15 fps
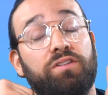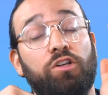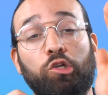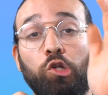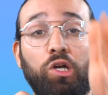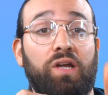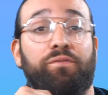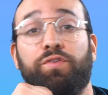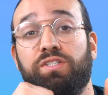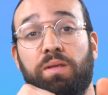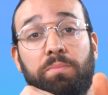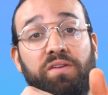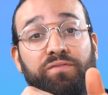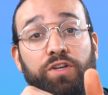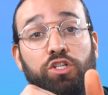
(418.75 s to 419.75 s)
you're looking for
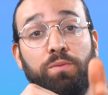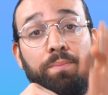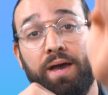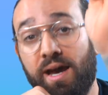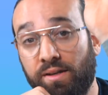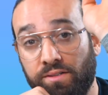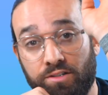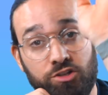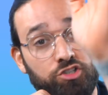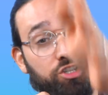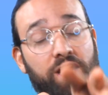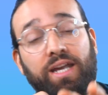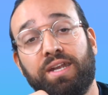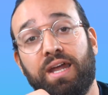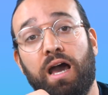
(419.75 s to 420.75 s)
something to feed your pet,
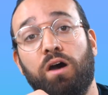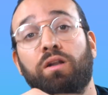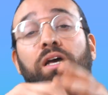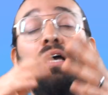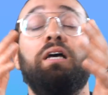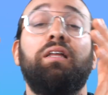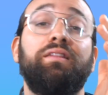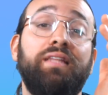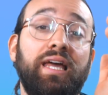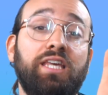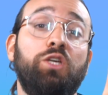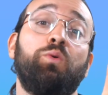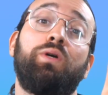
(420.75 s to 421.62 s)
check it out. Thank you